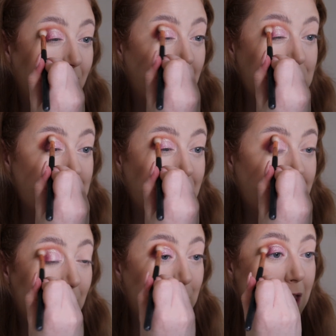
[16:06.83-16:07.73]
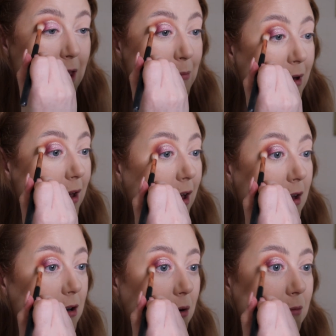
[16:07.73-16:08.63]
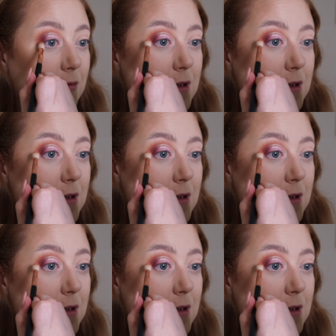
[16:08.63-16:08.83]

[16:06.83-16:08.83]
I've seen that meme, no,